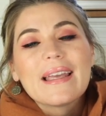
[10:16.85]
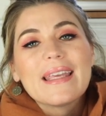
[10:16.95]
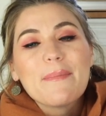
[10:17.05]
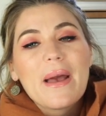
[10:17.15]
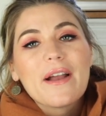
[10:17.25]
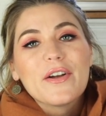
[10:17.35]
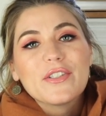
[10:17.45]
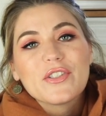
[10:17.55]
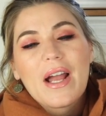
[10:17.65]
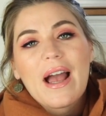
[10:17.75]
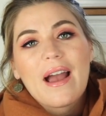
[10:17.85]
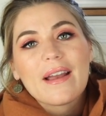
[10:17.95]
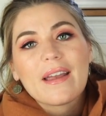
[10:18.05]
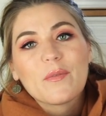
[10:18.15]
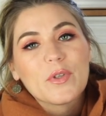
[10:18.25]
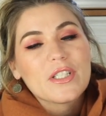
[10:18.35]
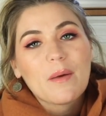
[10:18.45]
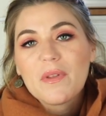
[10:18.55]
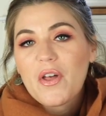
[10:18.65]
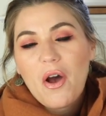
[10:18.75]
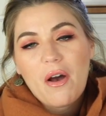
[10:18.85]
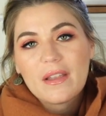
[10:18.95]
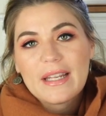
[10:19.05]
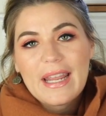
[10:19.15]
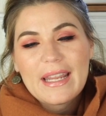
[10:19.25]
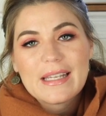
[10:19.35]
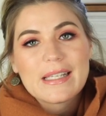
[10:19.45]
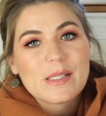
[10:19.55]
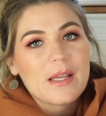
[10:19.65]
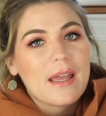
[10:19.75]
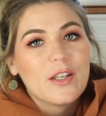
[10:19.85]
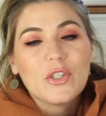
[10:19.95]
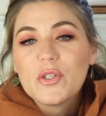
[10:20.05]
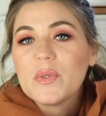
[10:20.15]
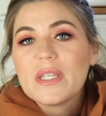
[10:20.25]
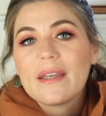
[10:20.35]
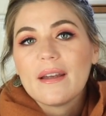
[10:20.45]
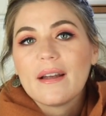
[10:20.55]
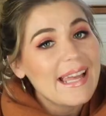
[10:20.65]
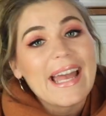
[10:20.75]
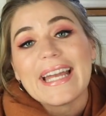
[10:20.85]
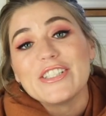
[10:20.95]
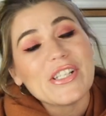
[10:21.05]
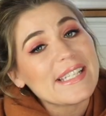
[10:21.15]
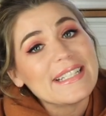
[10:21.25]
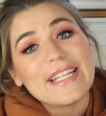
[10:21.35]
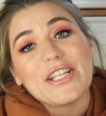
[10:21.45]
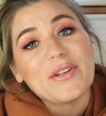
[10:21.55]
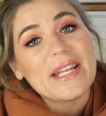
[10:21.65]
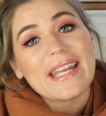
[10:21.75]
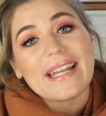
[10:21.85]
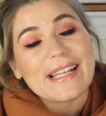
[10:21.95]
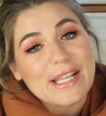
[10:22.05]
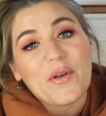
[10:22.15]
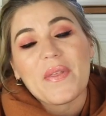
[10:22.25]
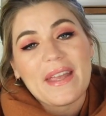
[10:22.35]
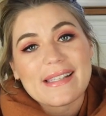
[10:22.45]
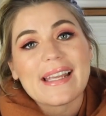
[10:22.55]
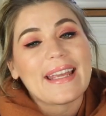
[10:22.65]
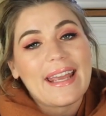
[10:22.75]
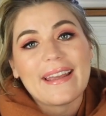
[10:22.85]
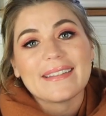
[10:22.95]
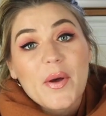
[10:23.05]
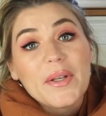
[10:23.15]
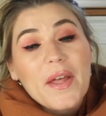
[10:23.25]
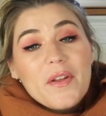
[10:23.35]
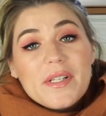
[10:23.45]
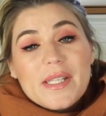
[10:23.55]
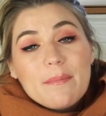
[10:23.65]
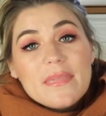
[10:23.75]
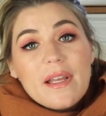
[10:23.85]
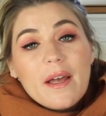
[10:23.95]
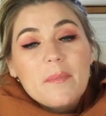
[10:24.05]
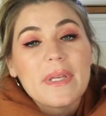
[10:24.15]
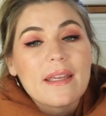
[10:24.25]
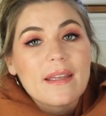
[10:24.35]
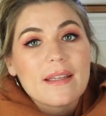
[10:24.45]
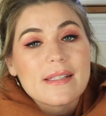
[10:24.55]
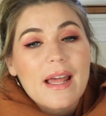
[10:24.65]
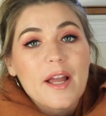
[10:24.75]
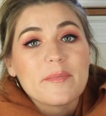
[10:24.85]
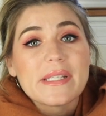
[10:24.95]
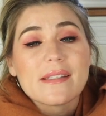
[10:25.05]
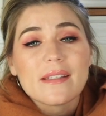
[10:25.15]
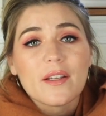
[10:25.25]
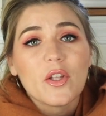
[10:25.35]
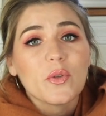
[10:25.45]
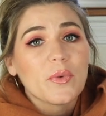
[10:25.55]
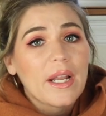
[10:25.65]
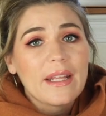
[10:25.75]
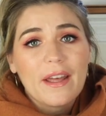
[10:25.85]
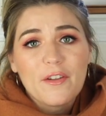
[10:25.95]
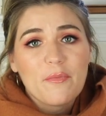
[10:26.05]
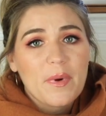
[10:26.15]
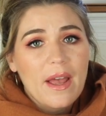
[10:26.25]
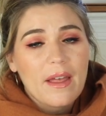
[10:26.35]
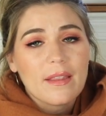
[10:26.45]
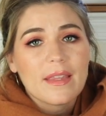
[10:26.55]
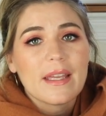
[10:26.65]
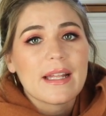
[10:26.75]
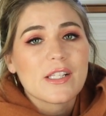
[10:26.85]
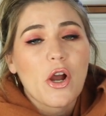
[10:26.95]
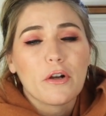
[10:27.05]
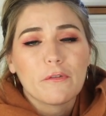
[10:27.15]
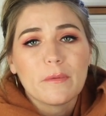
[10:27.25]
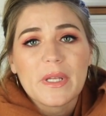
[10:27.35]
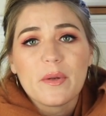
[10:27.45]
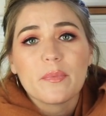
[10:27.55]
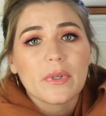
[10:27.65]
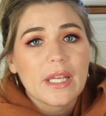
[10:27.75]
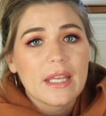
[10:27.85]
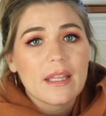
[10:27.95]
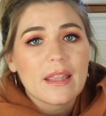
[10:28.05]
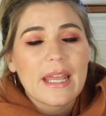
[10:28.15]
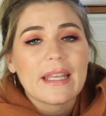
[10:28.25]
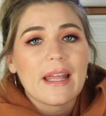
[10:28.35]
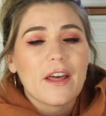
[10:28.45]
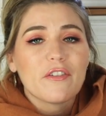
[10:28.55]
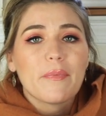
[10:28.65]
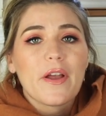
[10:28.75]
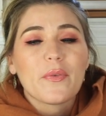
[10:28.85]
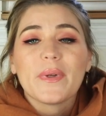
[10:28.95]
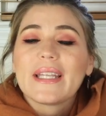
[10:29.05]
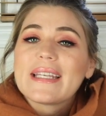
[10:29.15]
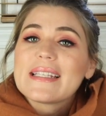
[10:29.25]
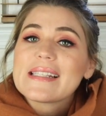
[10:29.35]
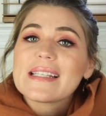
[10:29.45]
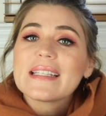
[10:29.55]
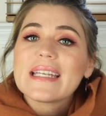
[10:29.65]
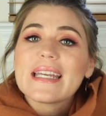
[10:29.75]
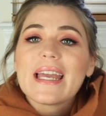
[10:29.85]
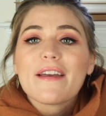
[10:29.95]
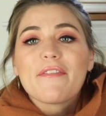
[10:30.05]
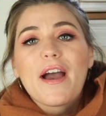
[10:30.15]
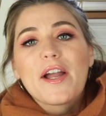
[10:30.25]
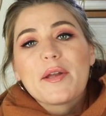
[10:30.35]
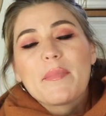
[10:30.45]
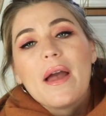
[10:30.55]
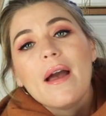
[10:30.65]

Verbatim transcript: get back on track. We're done with the holidays, new year, and just continue to eat as healthy as I can. So another symptom is I'm still running out of breath. It's hard for me to breathe. I get out of breath really easily if I'm